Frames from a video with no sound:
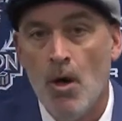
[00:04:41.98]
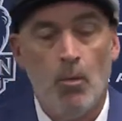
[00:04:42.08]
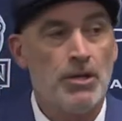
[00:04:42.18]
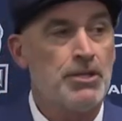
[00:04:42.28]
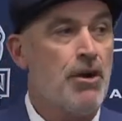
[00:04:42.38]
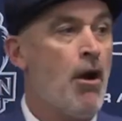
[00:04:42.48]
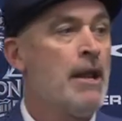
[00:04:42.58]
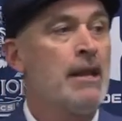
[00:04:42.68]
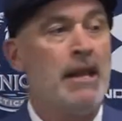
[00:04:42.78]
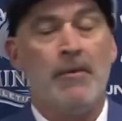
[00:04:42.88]
we're
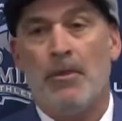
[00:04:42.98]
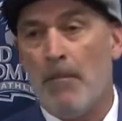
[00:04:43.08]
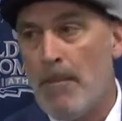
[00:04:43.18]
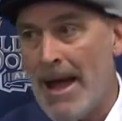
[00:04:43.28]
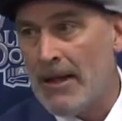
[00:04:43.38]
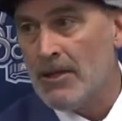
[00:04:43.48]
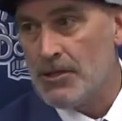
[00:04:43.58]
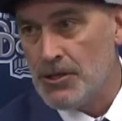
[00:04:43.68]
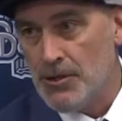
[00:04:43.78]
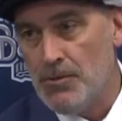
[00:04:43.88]
starting to get the
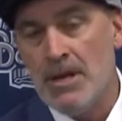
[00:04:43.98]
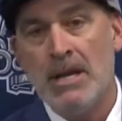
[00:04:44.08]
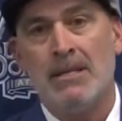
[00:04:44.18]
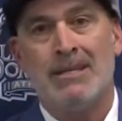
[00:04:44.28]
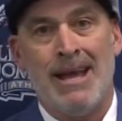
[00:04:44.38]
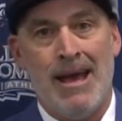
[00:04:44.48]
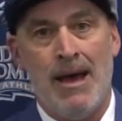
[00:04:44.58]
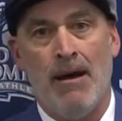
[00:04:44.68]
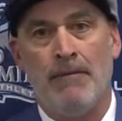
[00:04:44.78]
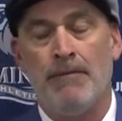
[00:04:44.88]
balance you need to
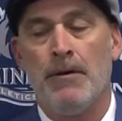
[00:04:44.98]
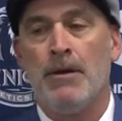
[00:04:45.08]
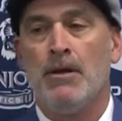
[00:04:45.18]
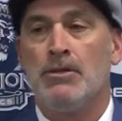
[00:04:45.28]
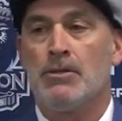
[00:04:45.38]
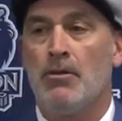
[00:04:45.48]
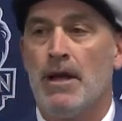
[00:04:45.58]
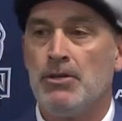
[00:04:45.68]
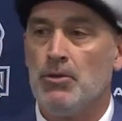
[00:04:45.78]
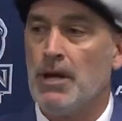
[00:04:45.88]
have so
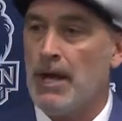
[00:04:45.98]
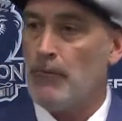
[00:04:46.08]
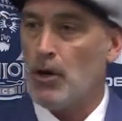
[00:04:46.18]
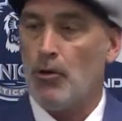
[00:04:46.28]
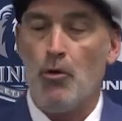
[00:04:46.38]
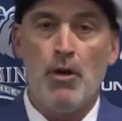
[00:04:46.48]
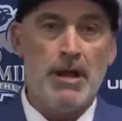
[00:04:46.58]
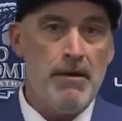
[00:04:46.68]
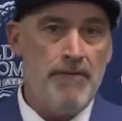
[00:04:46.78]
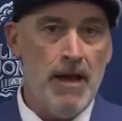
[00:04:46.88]
that you can recruit
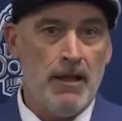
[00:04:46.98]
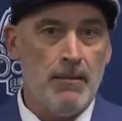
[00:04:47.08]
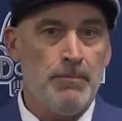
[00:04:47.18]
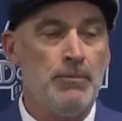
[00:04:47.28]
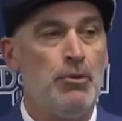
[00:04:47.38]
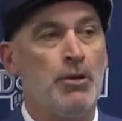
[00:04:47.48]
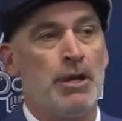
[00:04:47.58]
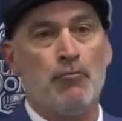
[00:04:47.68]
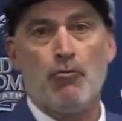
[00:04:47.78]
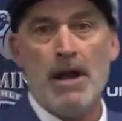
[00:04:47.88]
and develop, you
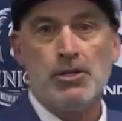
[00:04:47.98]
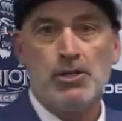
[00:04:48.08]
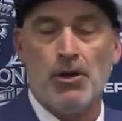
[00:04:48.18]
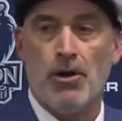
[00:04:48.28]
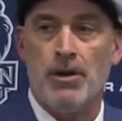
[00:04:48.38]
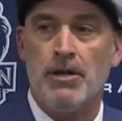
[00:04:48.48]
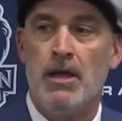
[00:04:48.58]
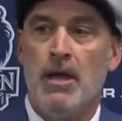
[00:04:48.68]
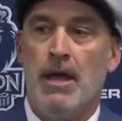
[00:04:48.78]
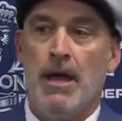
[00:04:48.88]
can redshirt,
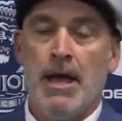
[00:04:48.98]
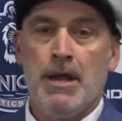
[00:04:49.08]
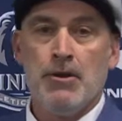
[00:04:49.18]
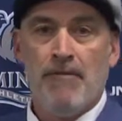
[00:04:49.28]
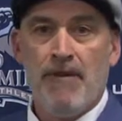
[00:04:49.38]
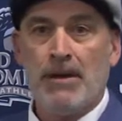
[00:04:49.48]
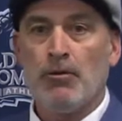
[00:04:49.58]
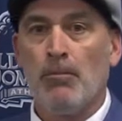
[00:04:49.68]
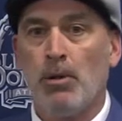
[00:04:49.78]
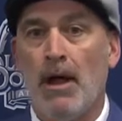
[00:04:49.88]
and your
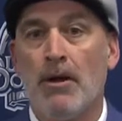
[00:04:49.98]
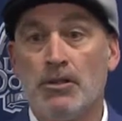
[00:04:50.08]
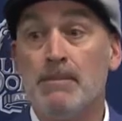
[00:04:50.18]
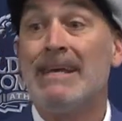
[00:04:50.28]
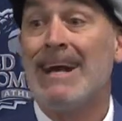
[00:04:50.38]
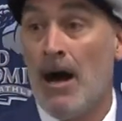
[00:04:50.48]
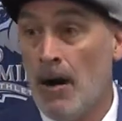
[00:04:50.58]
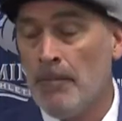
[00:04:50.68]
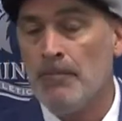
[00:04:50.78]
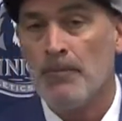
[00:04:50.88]
veteran players
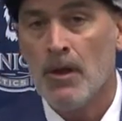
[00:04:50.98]
become